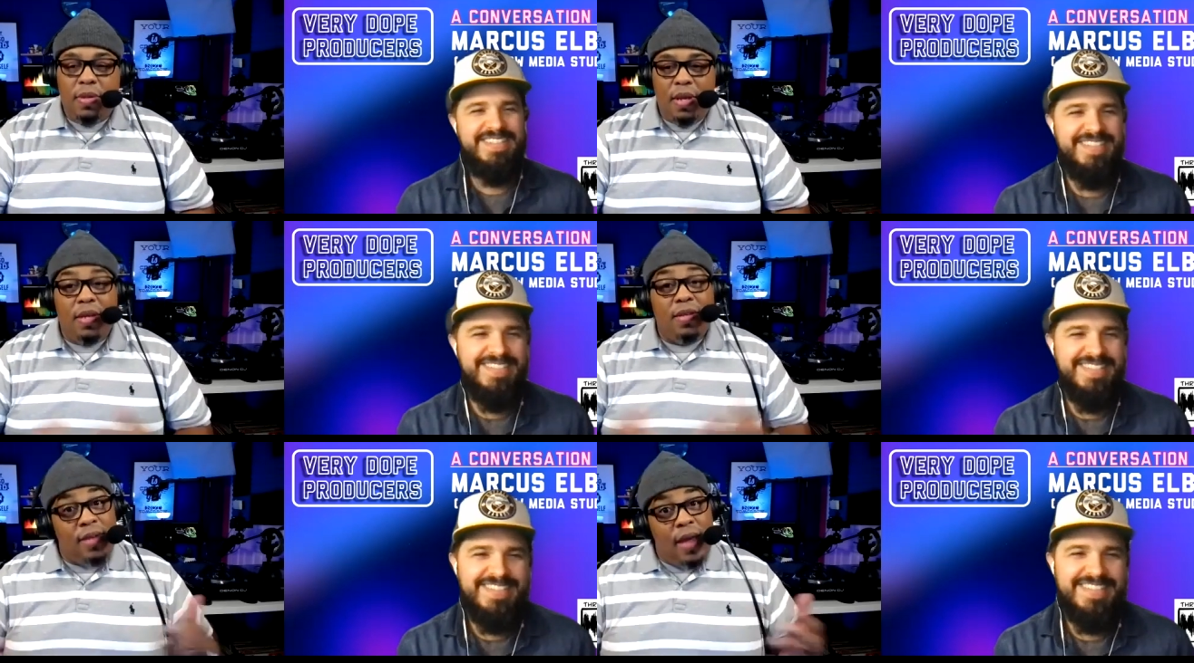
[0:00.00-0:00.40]

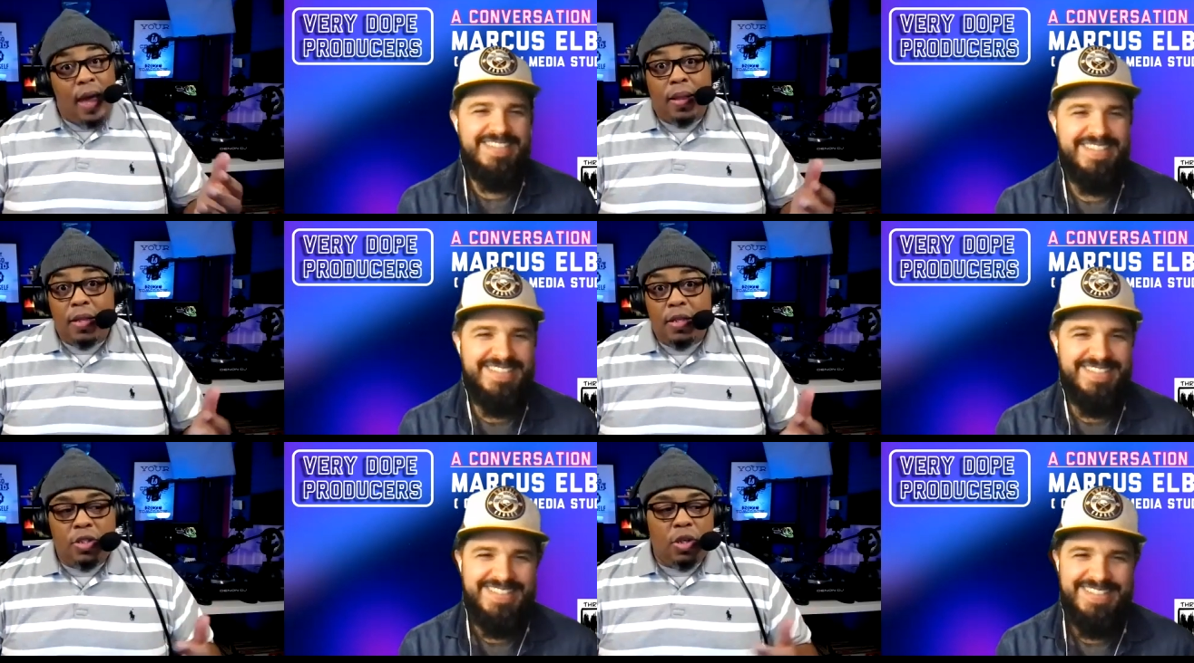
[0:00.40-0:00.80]

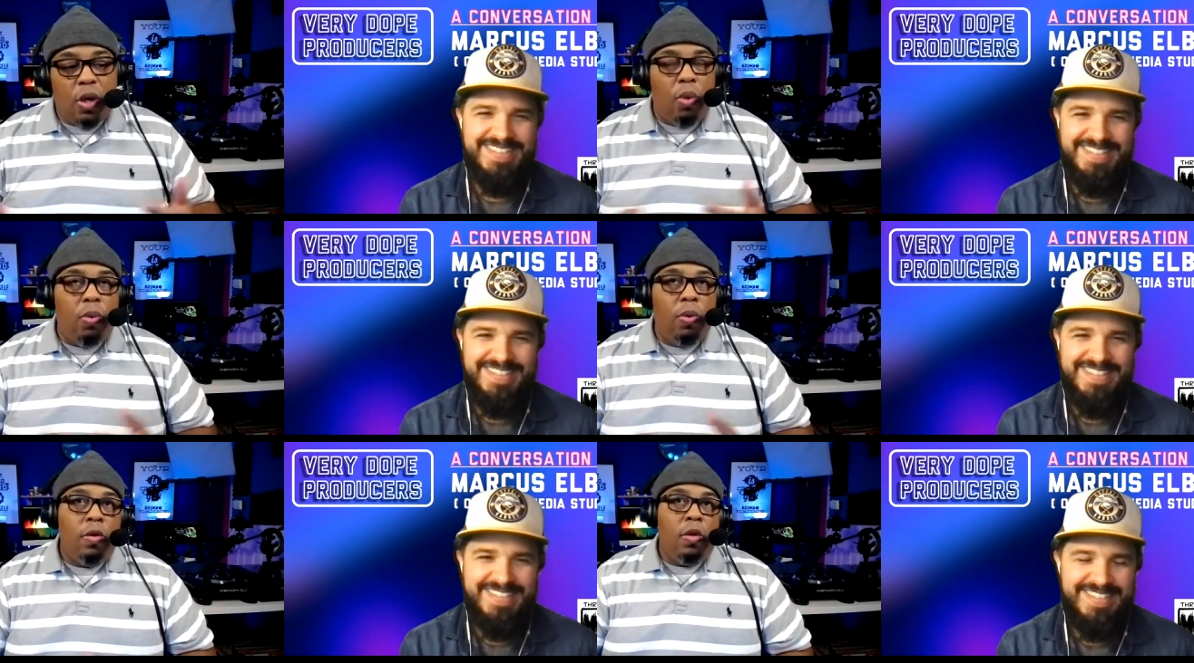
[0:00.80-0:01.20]
Speaker 1: Exactly.
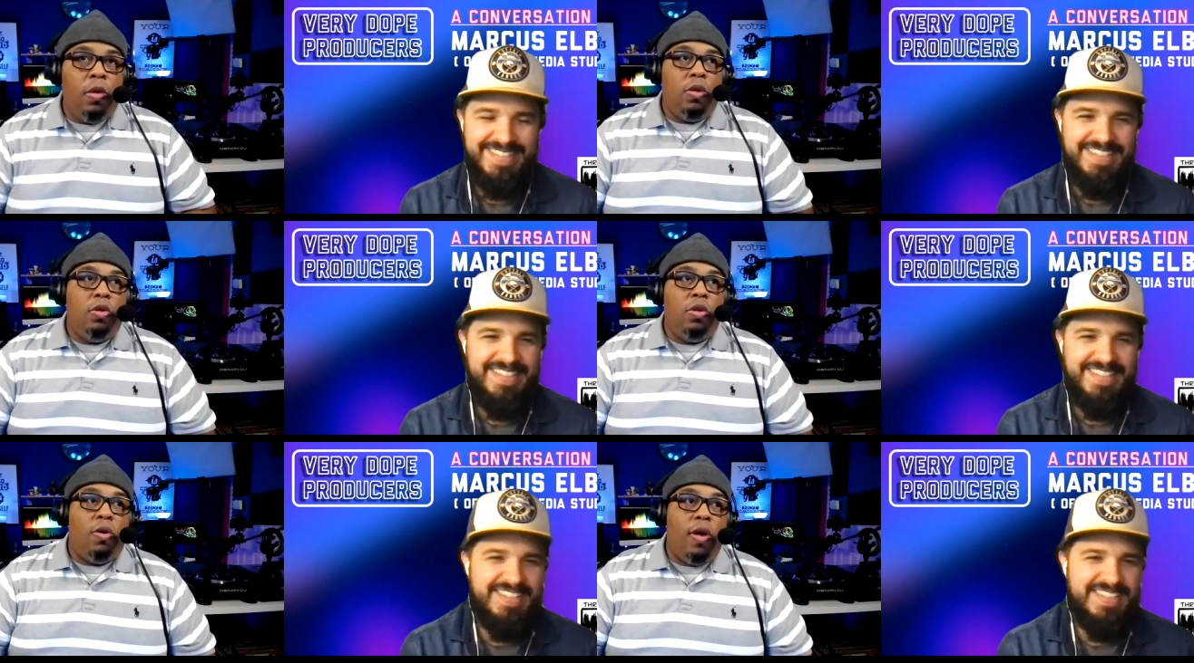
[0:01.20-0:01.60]
So,
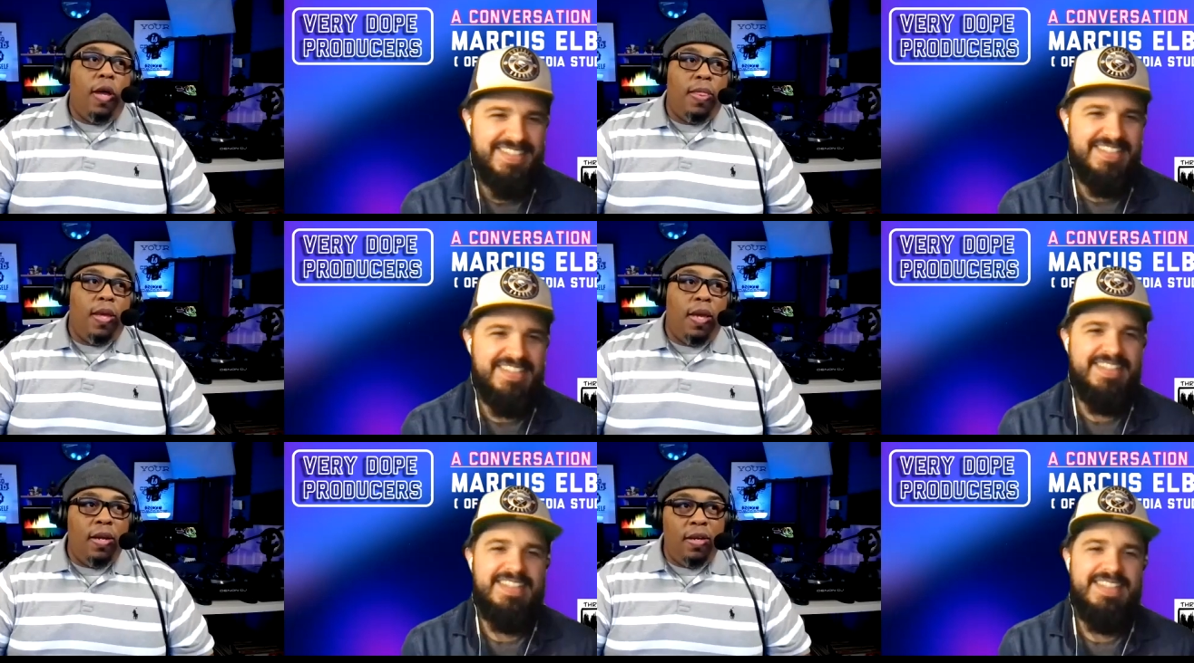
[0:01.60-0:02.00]
you know, at
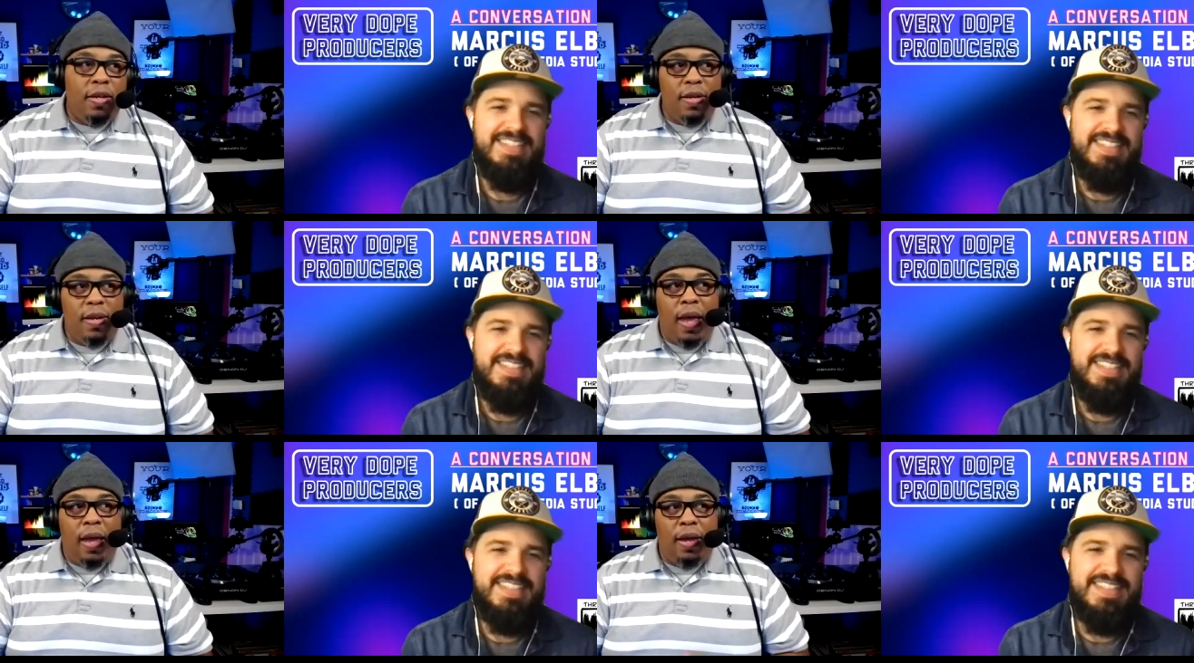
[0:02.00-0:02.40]
the end of the day,